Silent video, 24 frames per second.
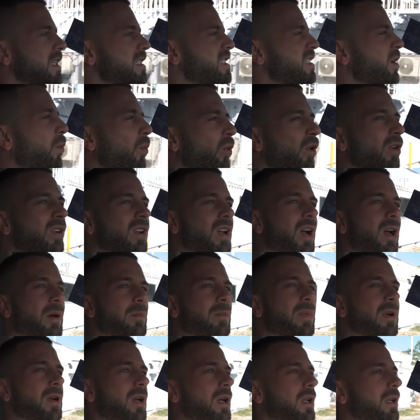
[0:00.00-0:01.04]
World Cup,
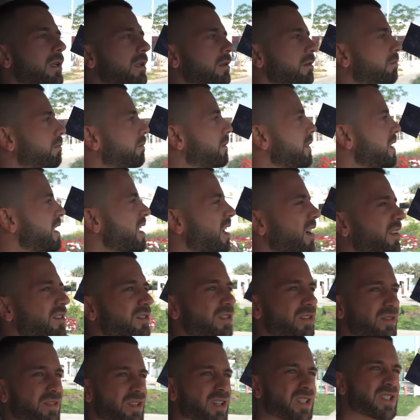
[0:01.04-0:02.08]
and yeah,
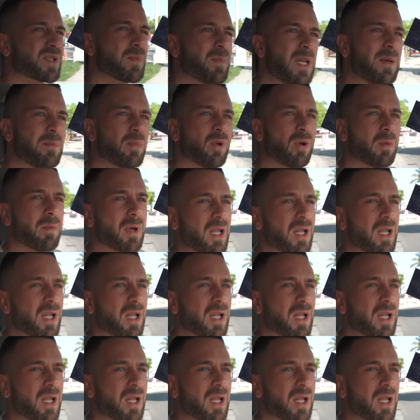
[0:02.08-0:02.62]
there's people,